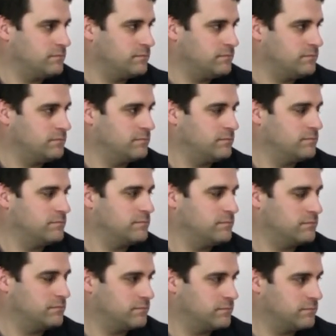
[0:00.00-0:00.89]

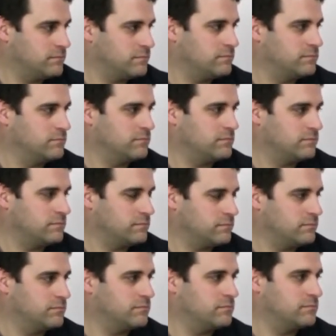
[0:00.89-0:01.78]

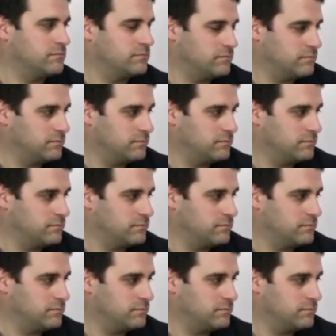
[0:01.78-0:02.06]
No words are spoken by the person on screen.